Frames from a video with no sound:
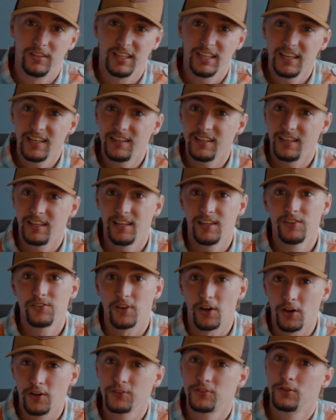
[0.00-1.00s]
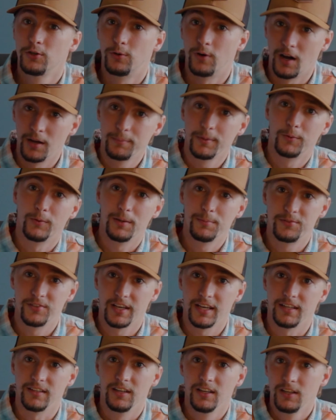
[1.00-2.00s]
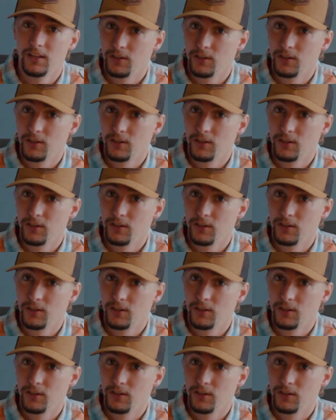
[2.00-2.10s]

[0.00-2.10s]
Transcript: It is also on my website,